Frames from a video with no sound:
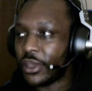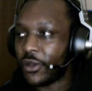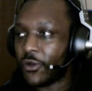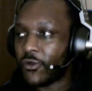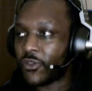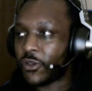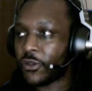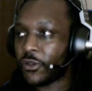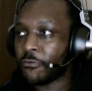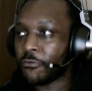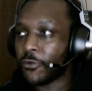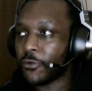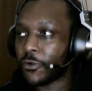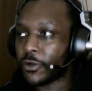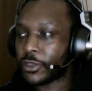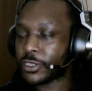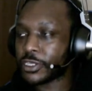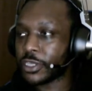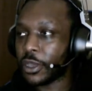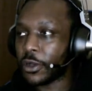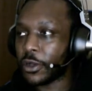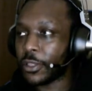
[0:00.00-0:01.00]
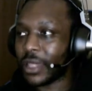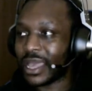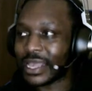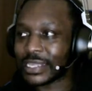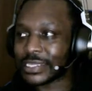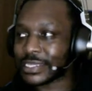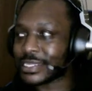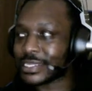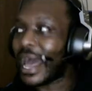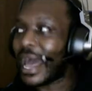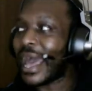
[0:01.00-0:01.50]
They're more so like
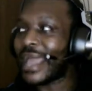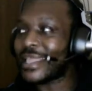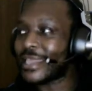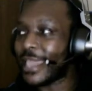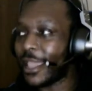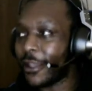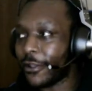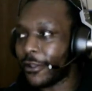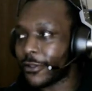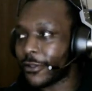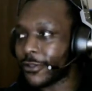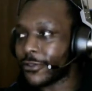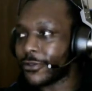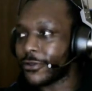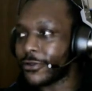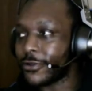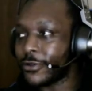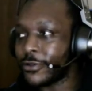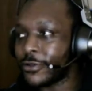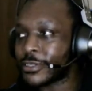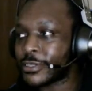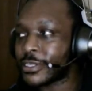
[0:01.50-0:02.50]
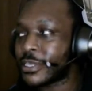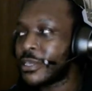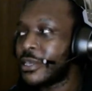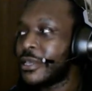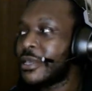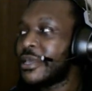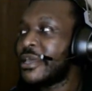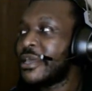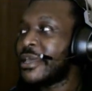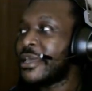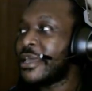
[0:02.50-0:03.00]
side characters
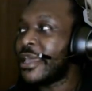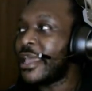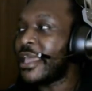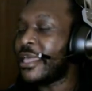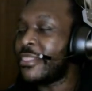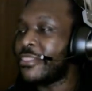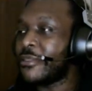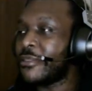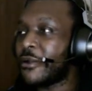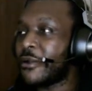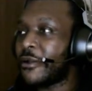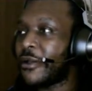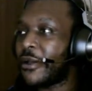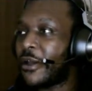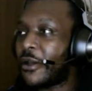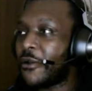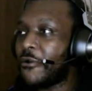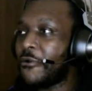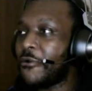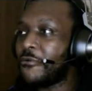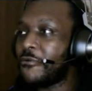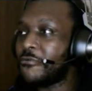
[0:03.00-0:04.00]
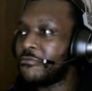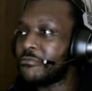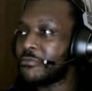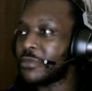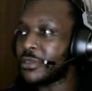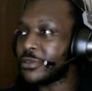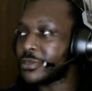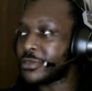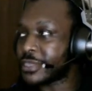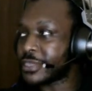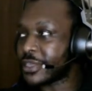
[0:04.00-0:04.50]
in their own
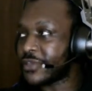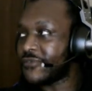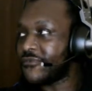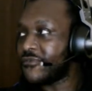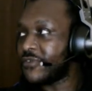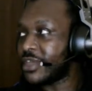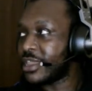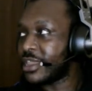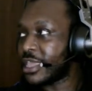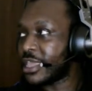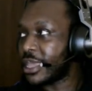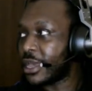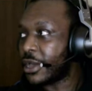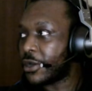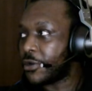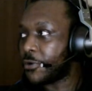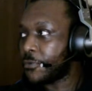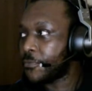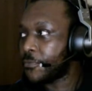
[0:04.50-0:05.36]
music video,